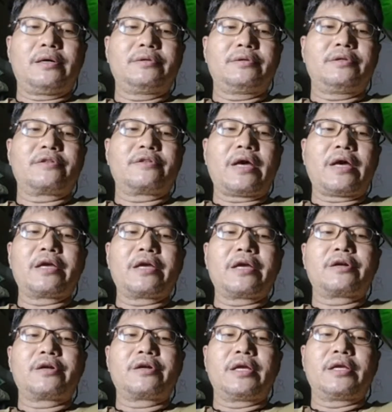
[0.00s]
designer
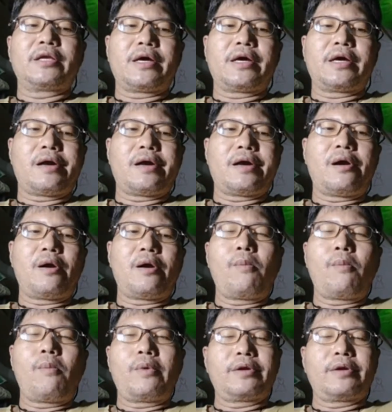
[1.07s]
and
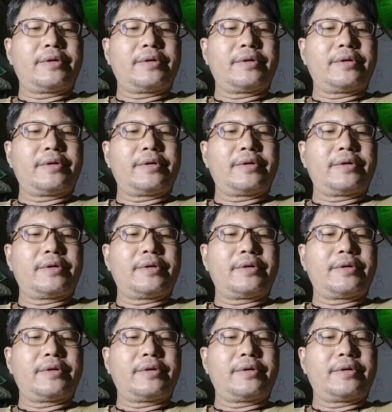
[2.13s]
the